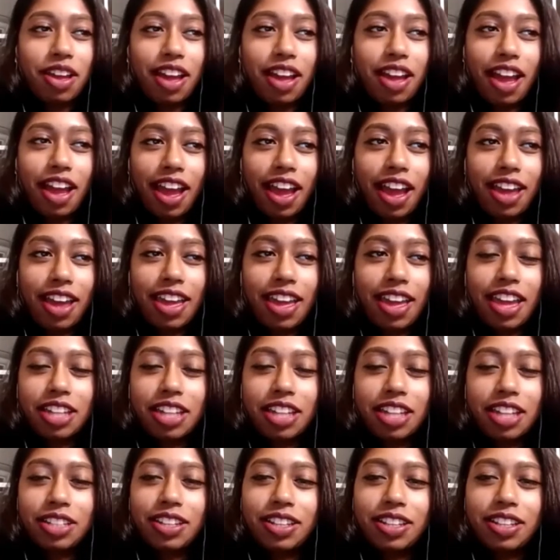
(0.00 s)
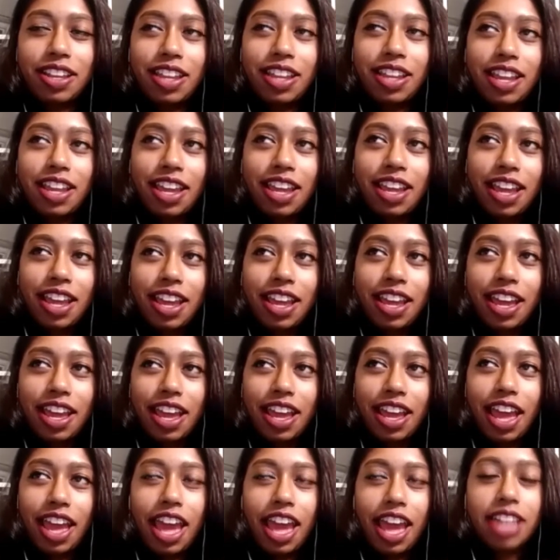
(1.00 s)
I
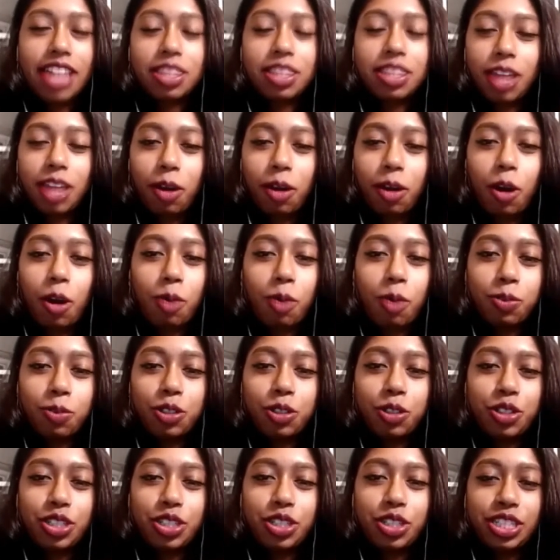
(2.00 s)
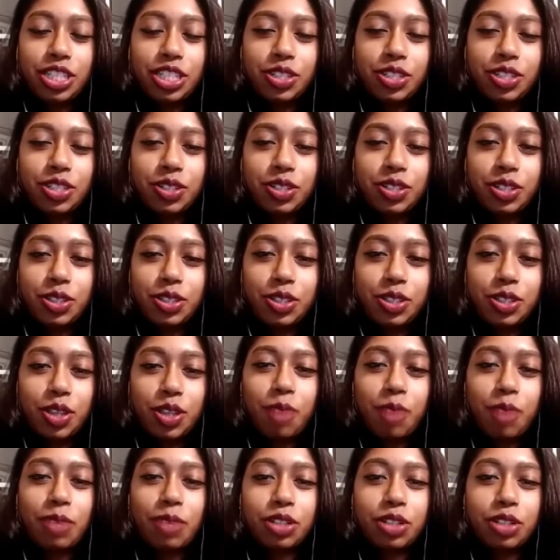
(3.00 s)
had the opportunity to learn so
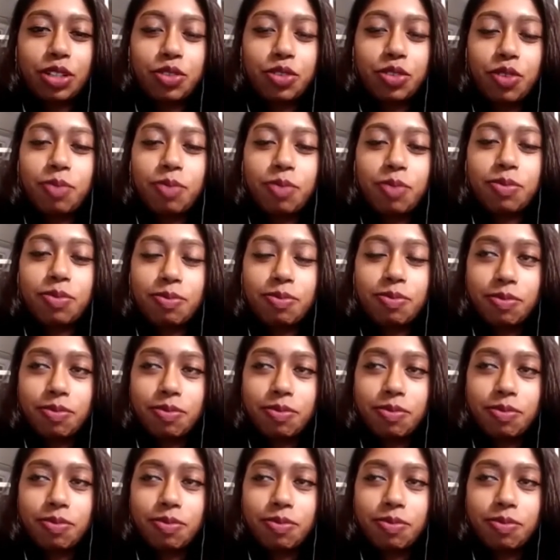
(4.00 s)
much from